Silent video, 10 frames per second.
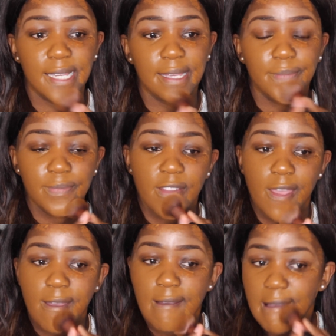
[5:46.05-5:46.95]
day.
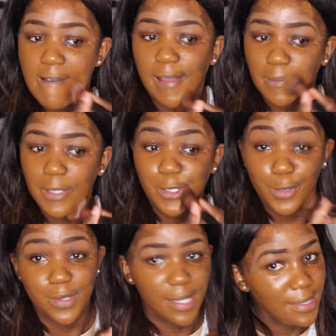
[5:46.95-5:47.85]

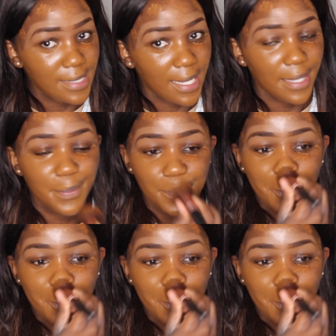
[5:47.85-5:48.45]
So said day